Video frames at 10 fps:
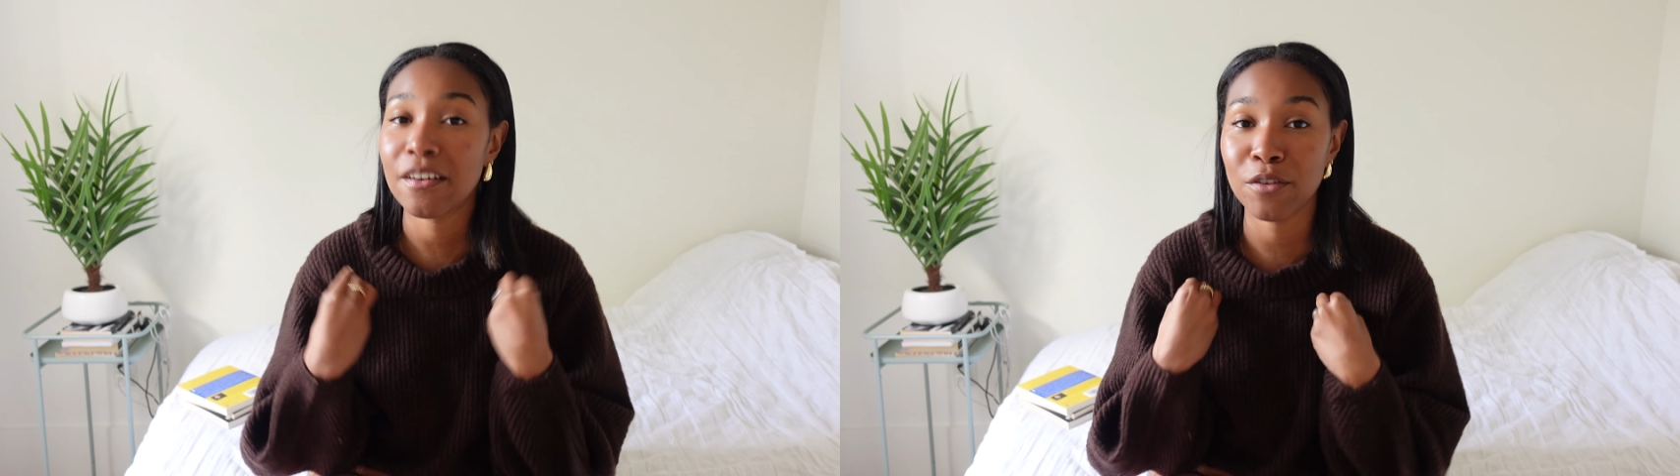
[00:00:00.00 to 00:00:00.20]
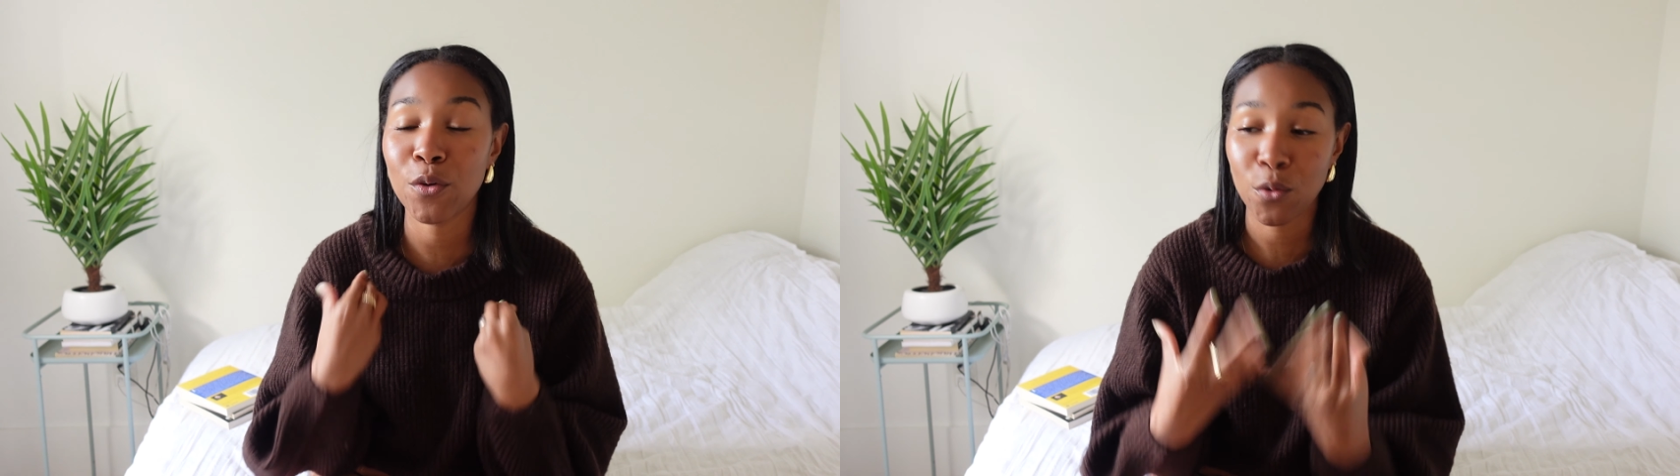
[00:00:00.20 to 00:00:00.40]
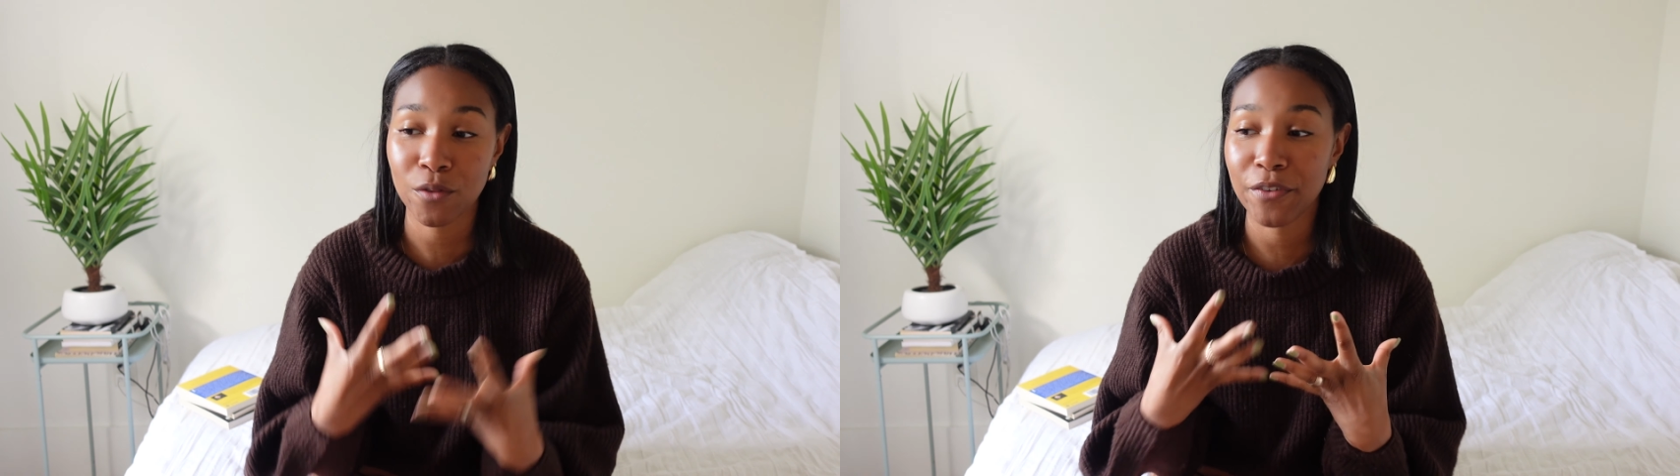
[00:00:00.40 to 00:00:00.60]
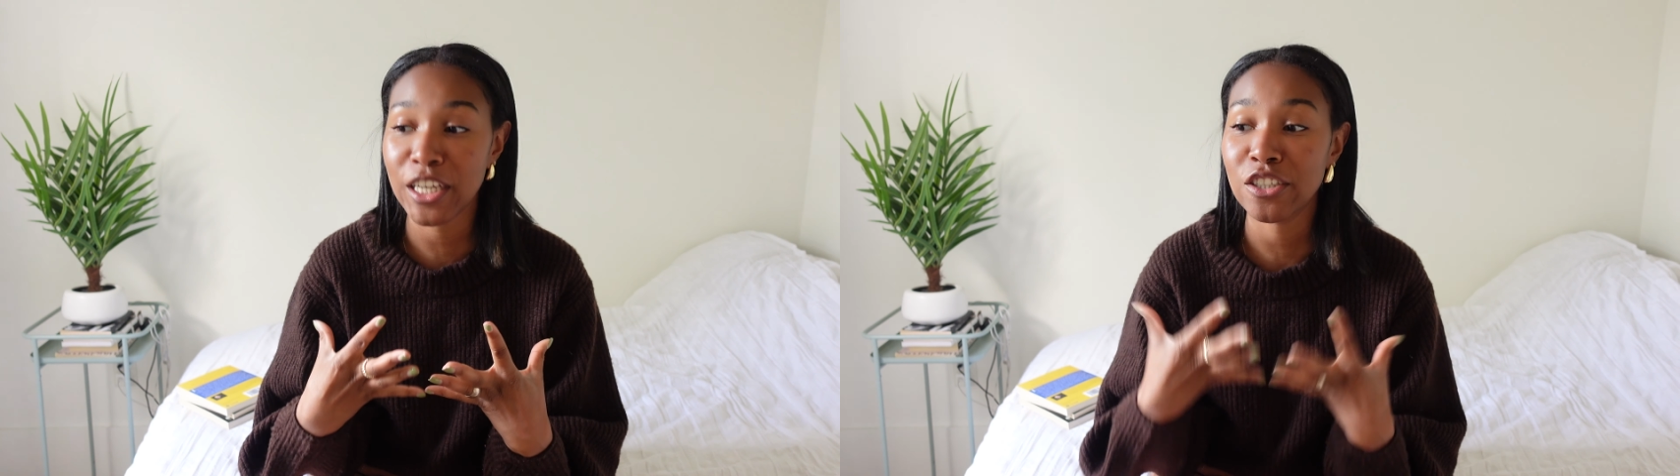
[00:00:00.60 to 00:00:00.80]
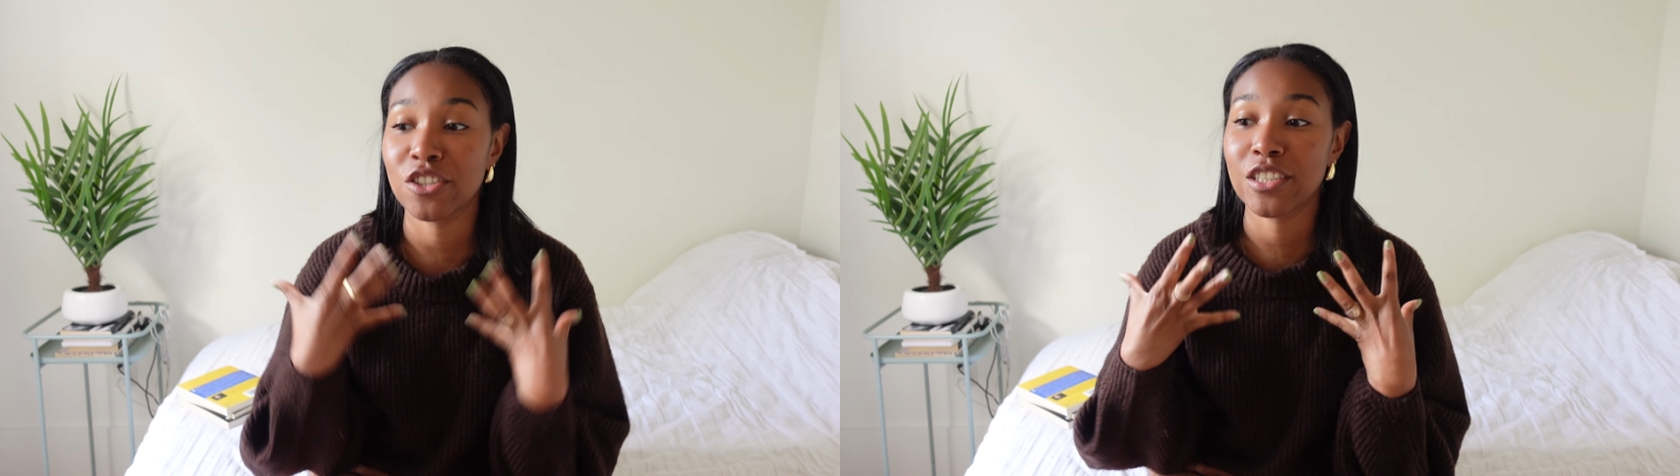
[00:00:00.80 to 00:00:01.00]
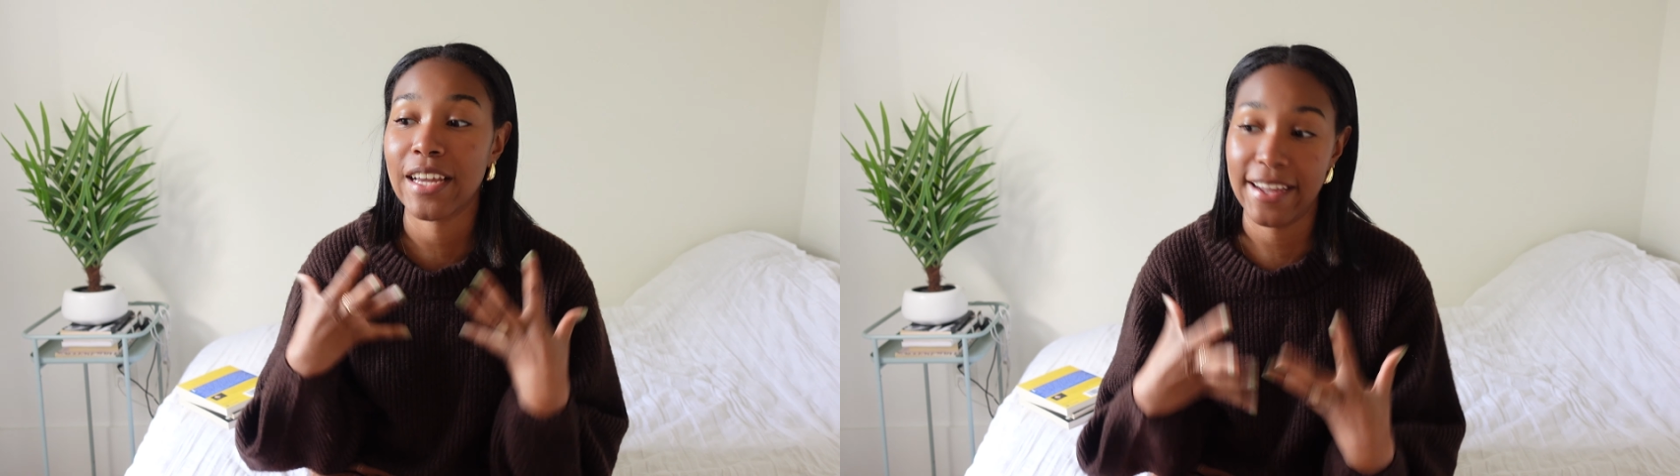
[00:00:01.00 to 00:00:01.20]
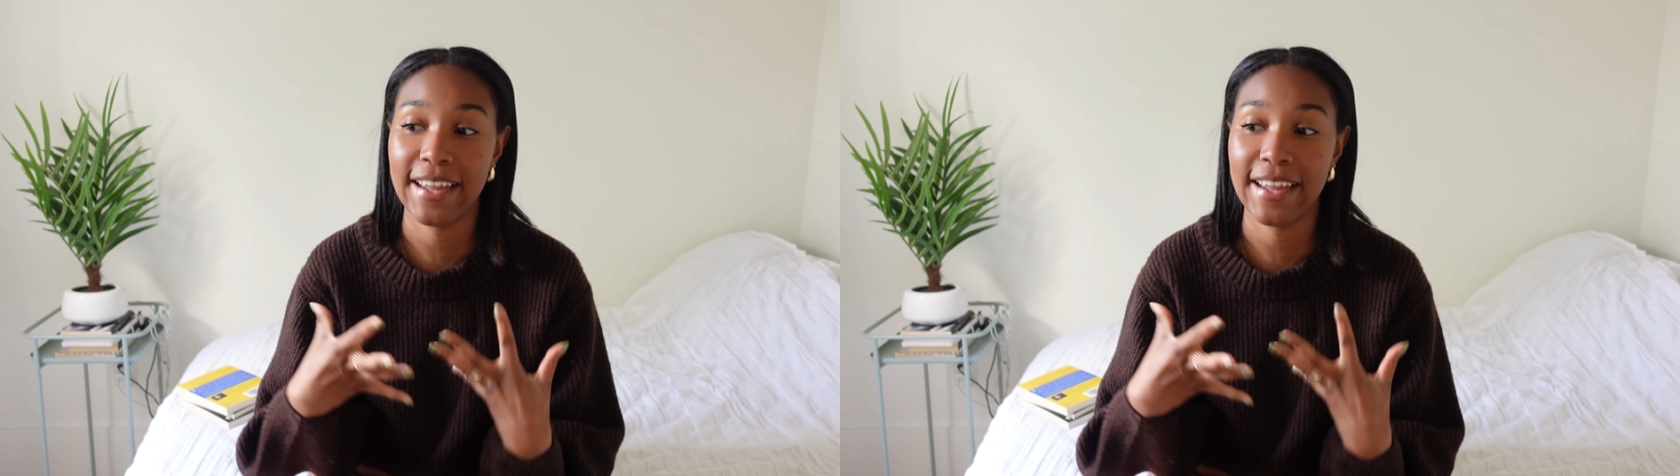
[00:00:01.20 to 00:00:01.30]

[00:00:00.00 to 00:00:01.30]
of a goldfish,